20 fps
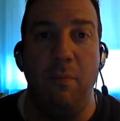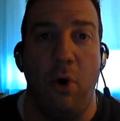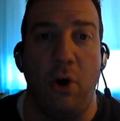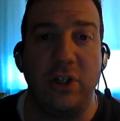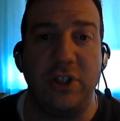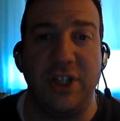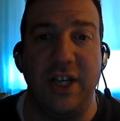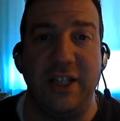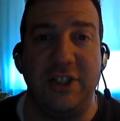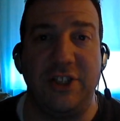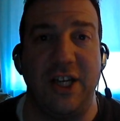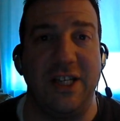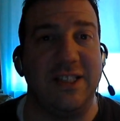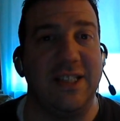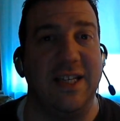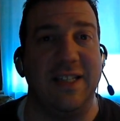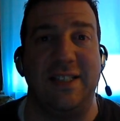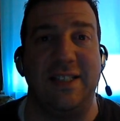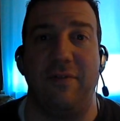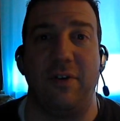Mark
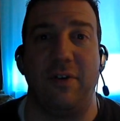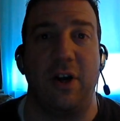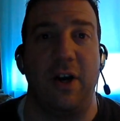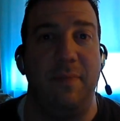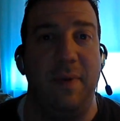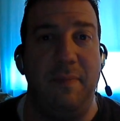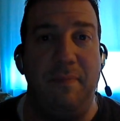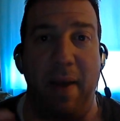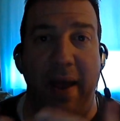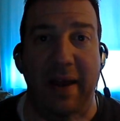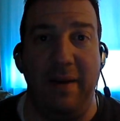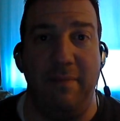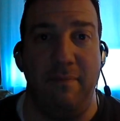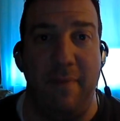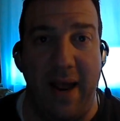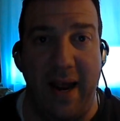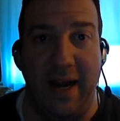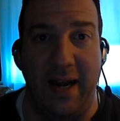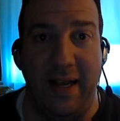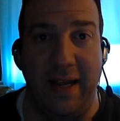Sanchez is never going to be
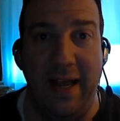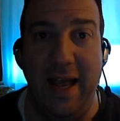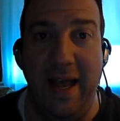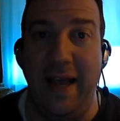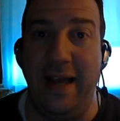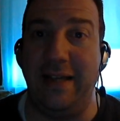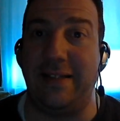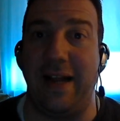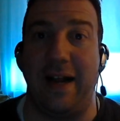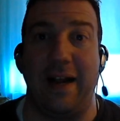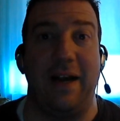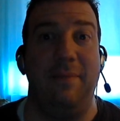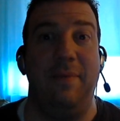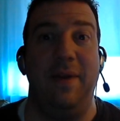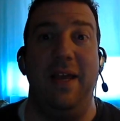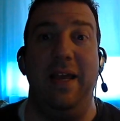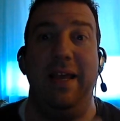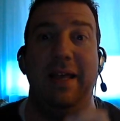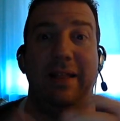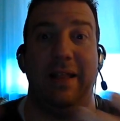Peyton Manning. He's not
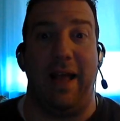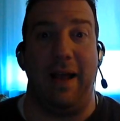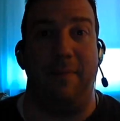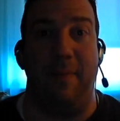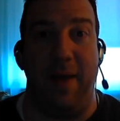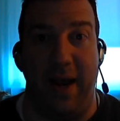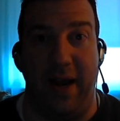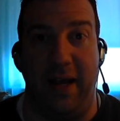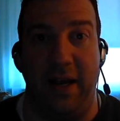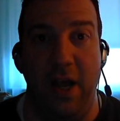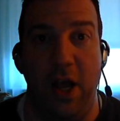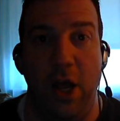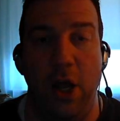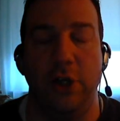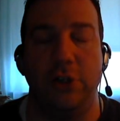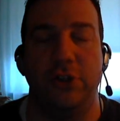going to be Eli Manning.